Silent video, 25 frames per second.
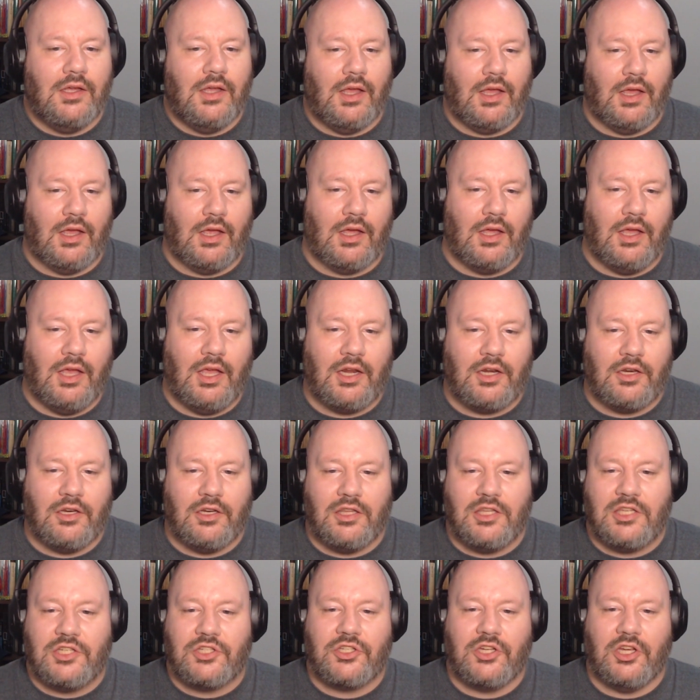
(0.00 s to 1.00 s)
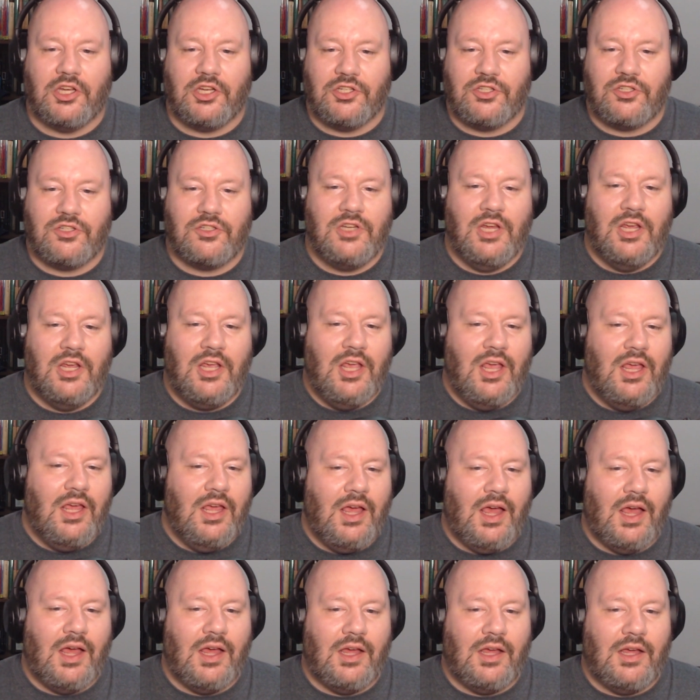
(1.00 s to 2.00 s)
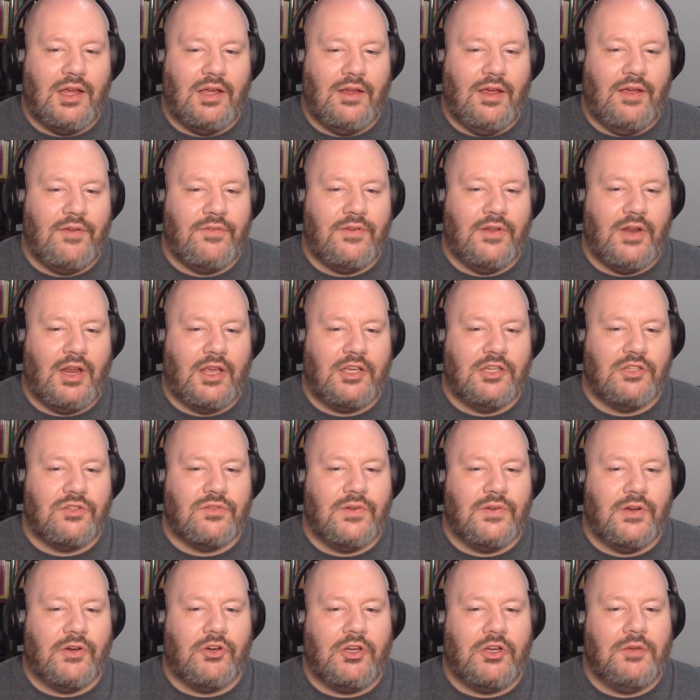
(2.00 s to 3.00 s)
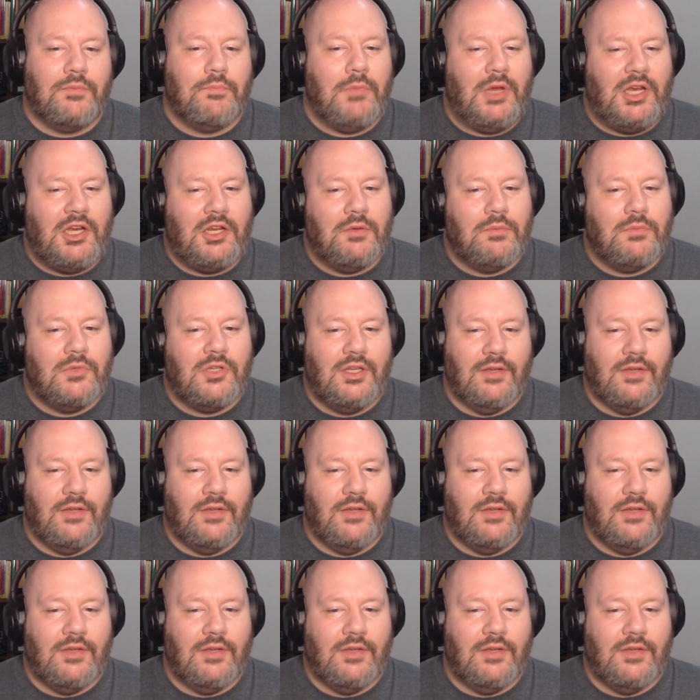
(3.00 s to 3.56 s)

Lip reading: And in this case, I feel like it's very medium,